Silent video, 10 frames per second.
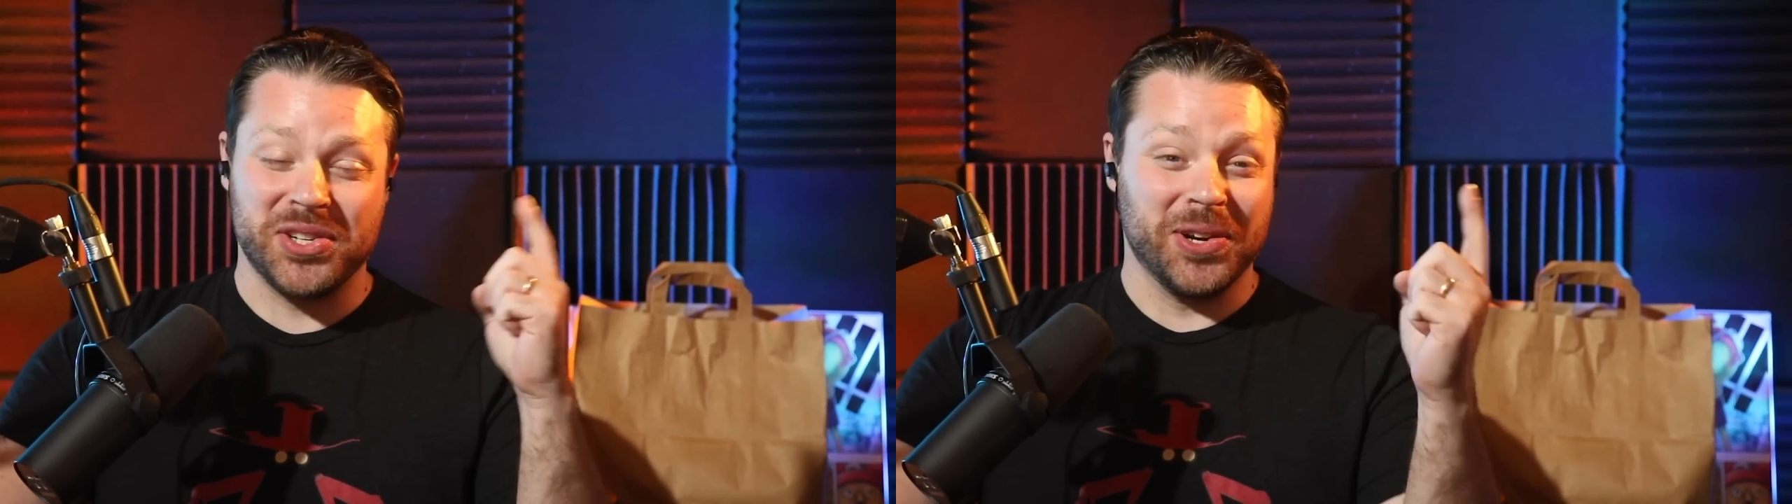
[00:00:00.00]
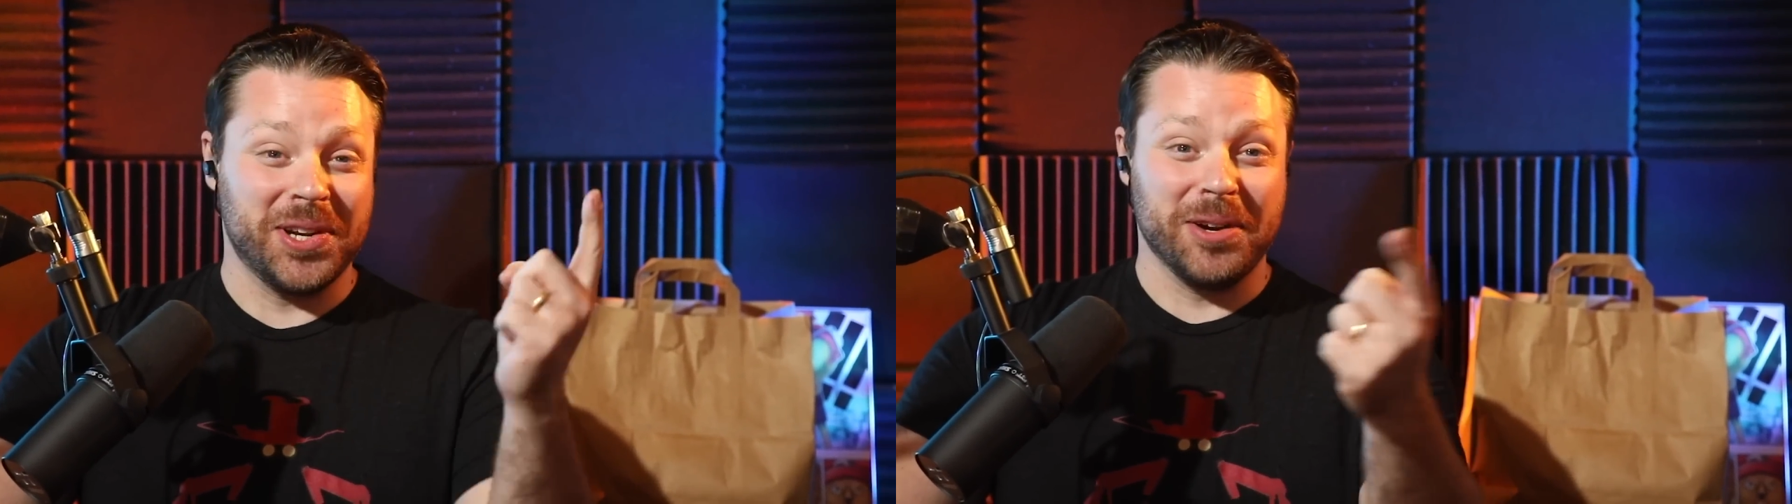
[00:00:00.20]

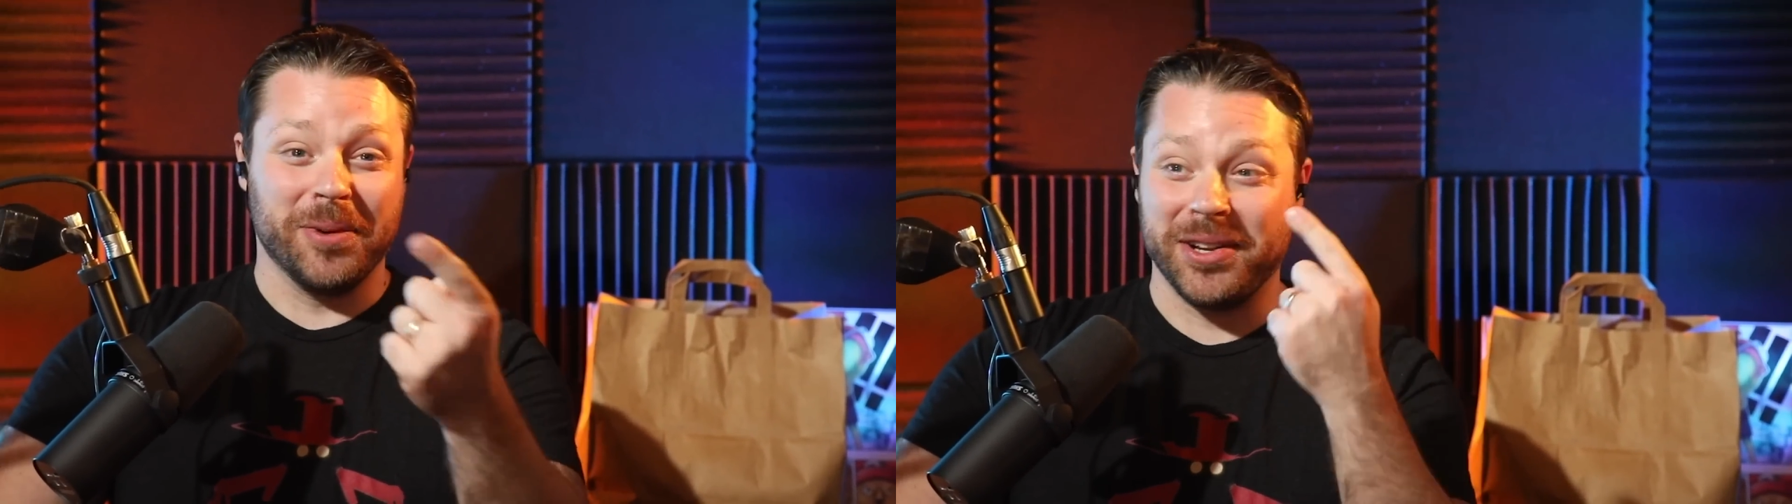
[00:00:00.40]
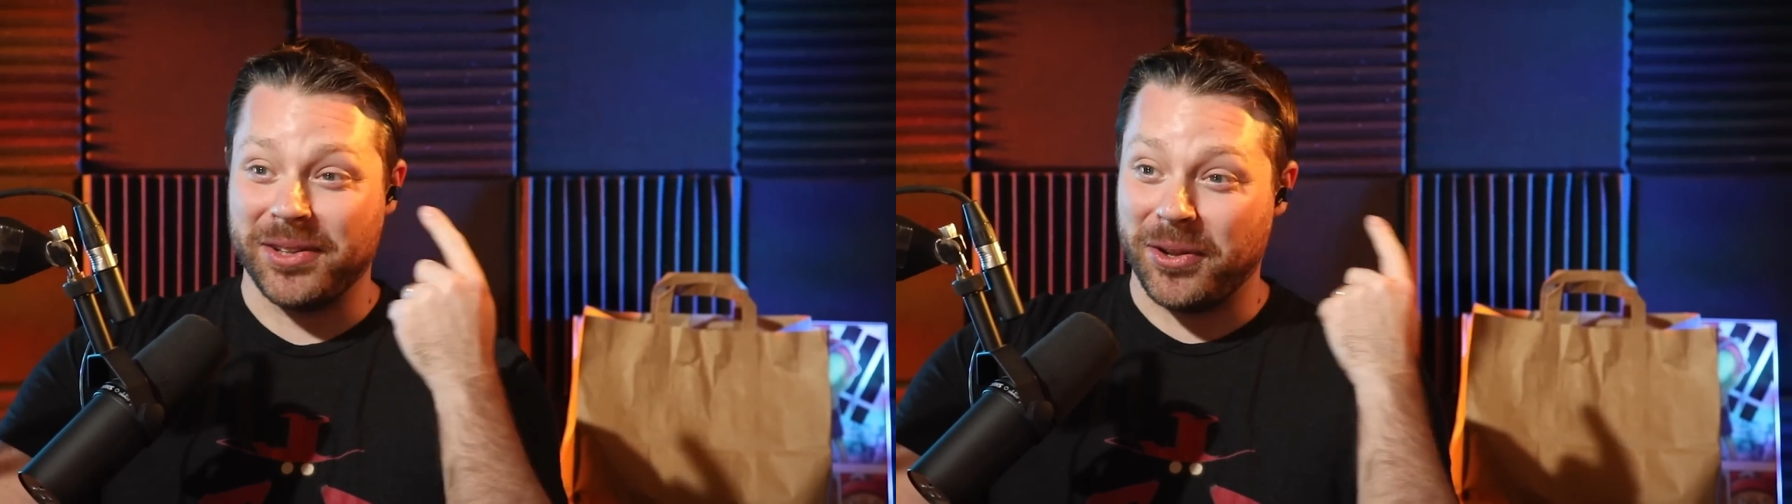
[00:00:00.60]
journey
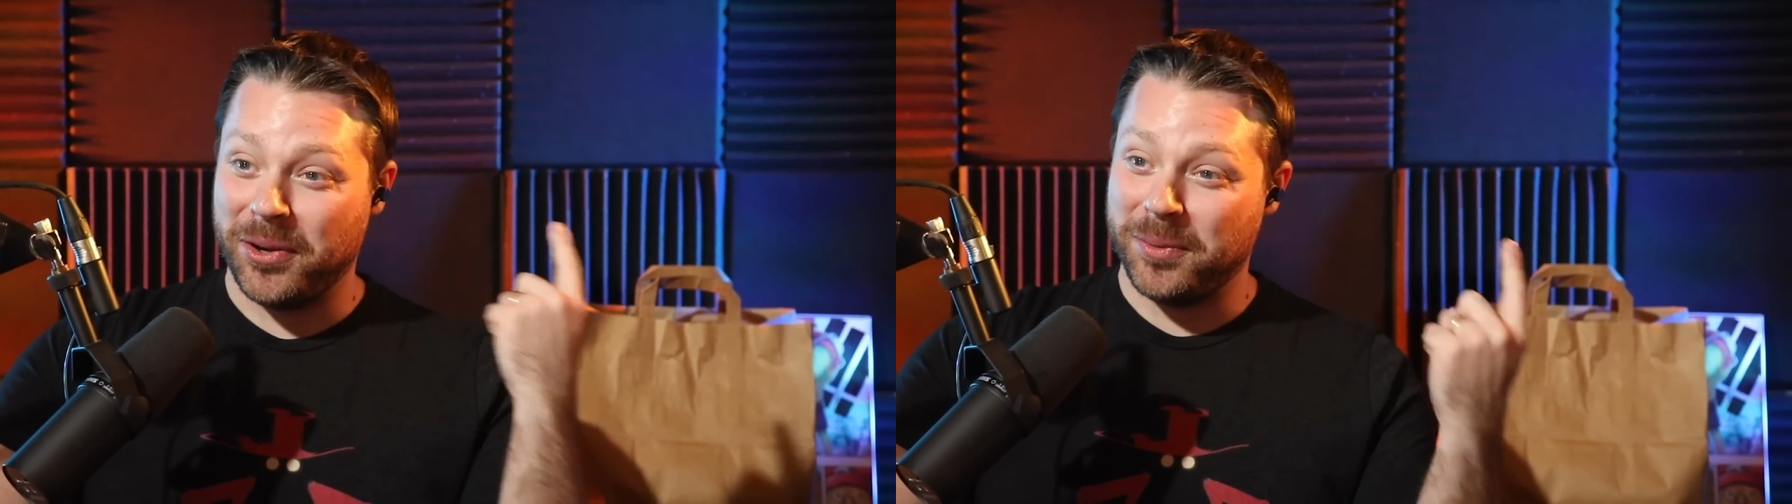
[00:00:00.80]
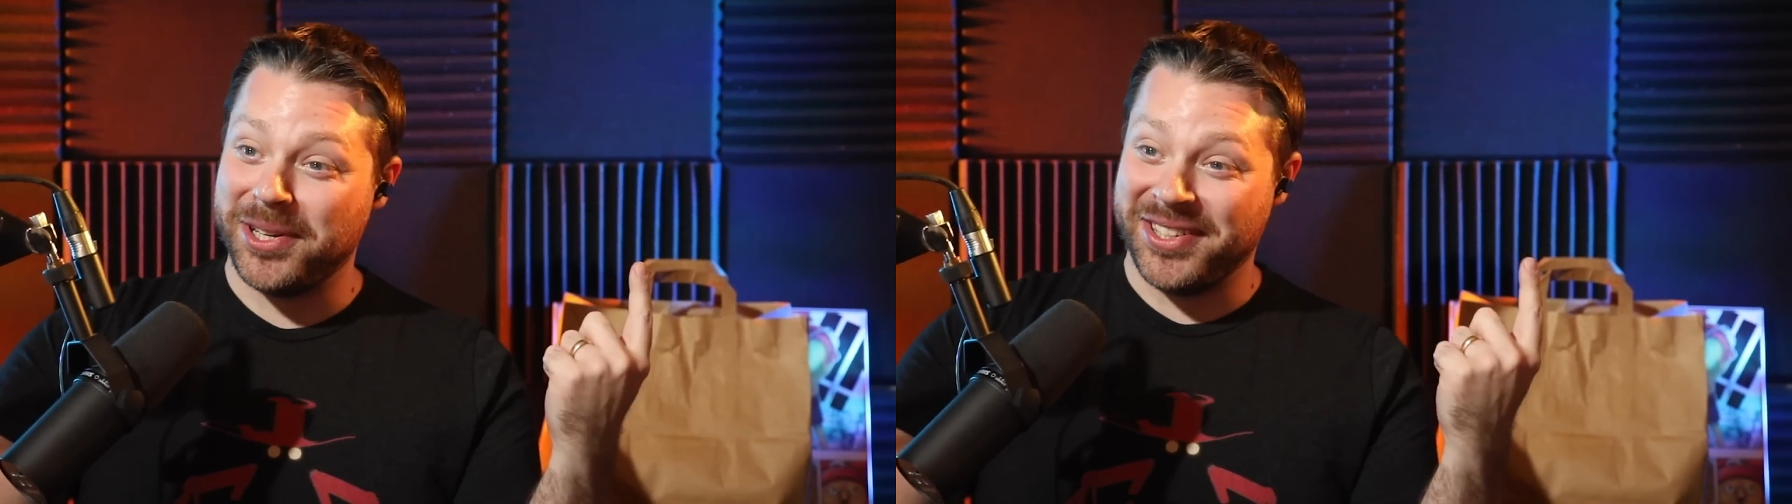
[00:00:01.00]
around the whole world.